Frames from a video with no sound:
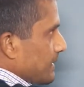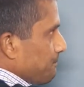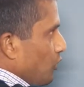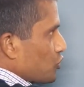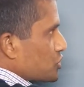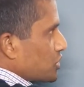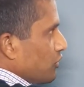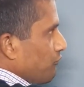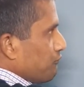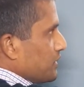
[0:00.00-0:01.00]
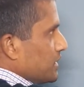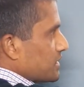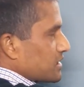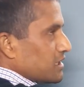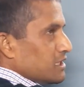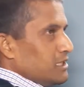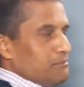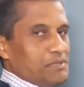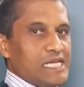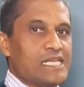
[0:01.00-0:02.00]
a portion of heat
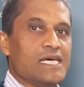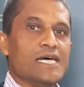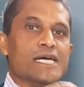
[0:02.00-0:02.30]
will